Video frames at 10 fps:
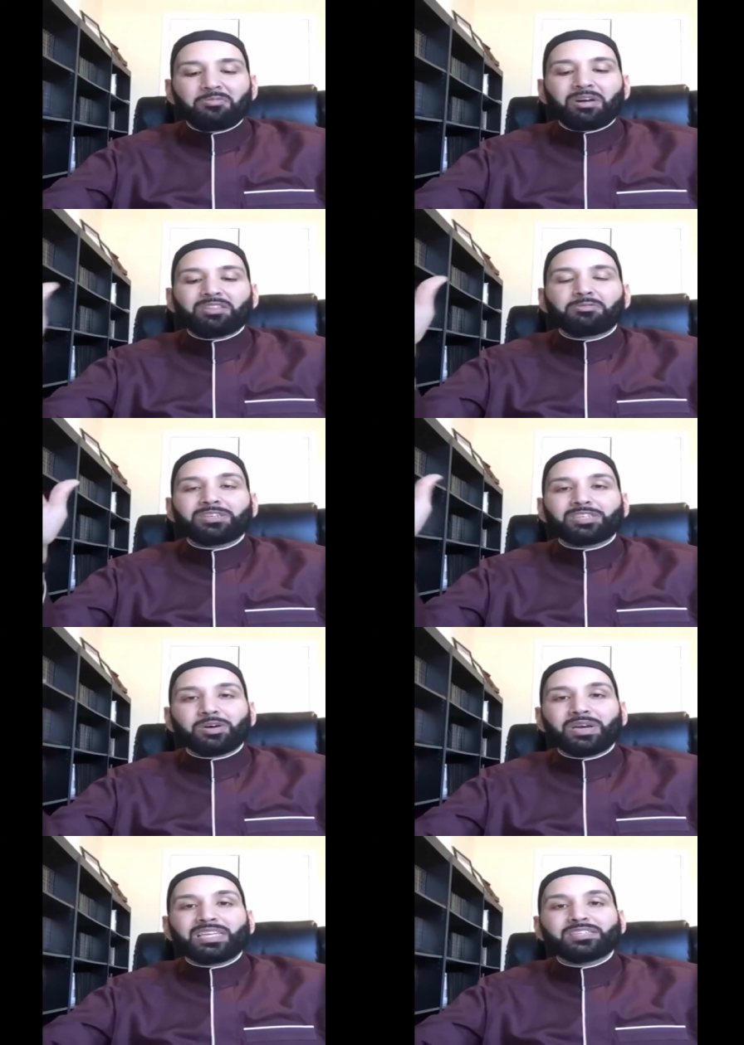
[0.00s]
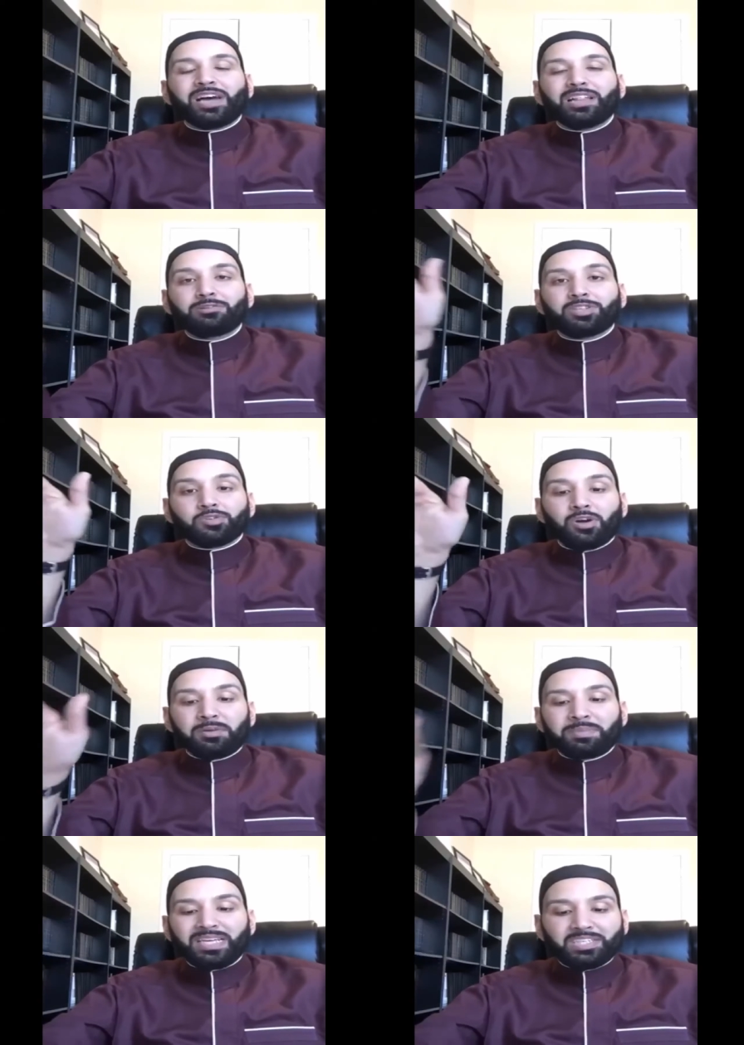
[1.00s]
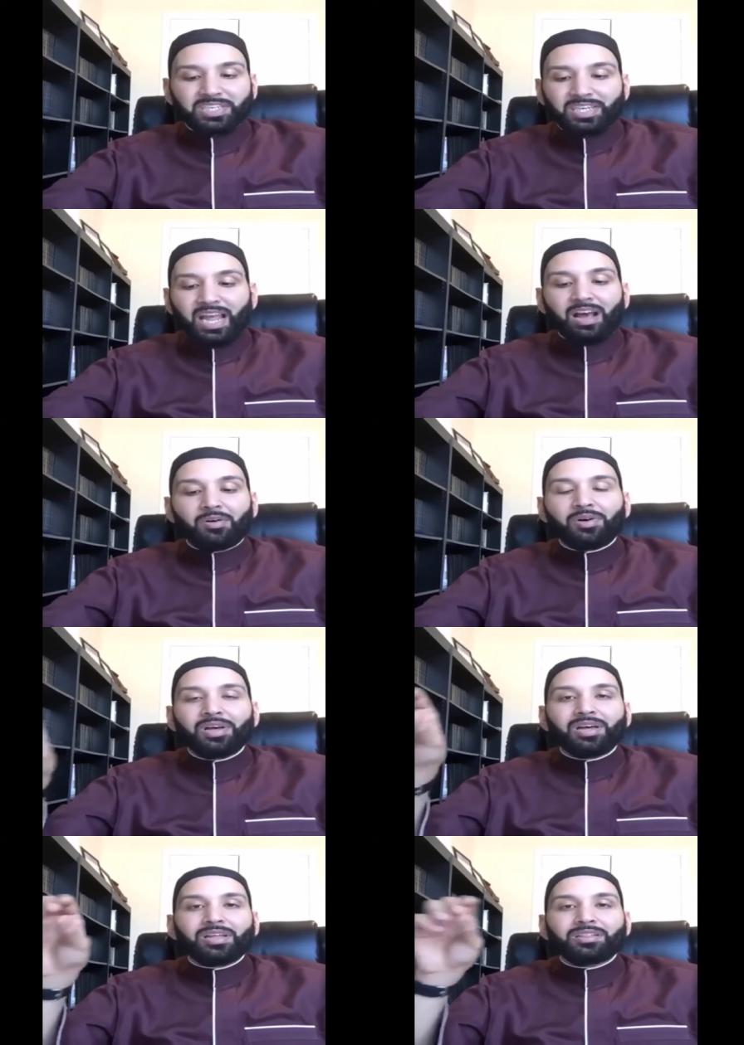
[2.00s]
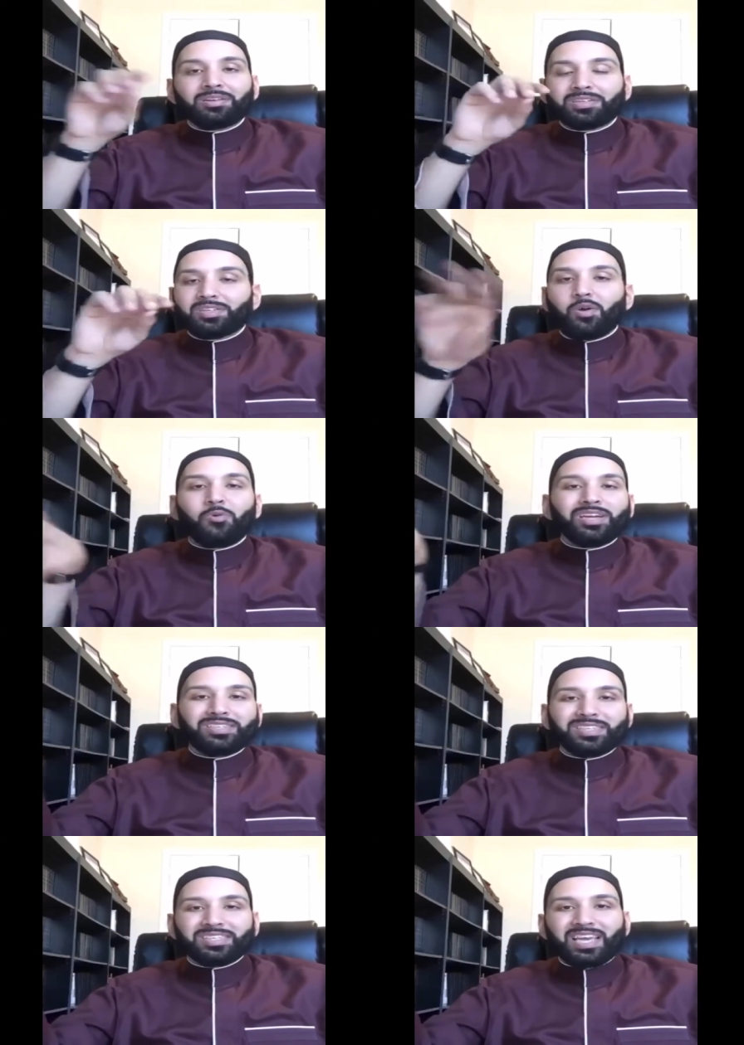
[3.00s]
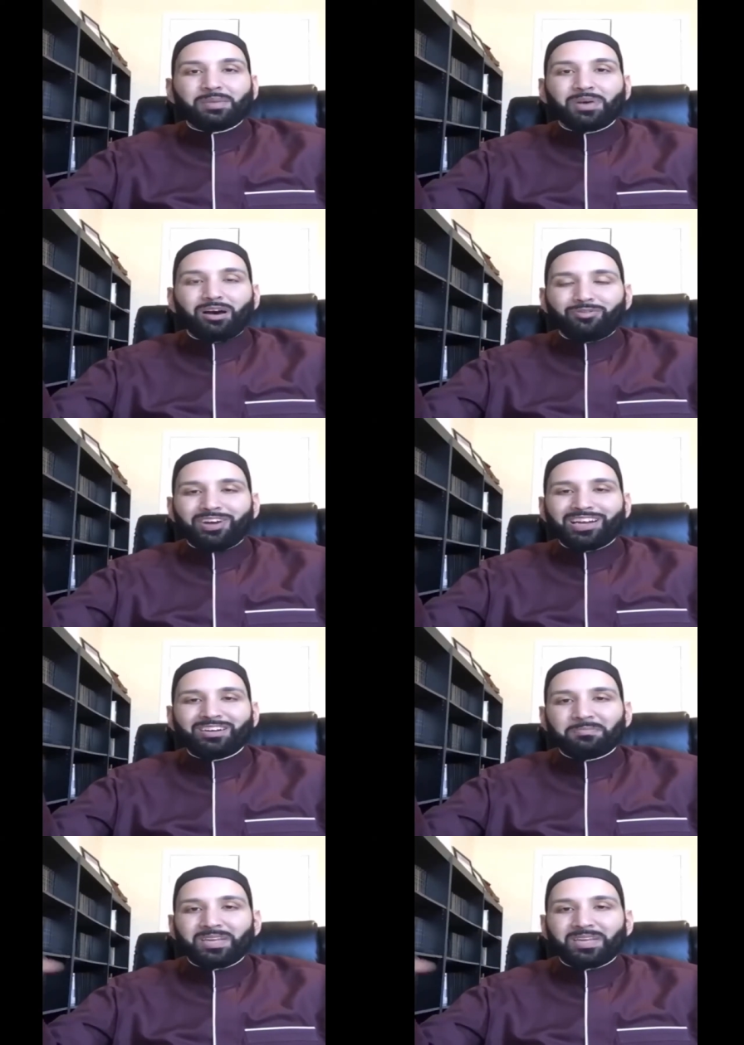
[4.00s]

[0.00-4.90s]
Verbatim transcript: Whether we show intolerance or are patient now, there is no way to escape hellfire.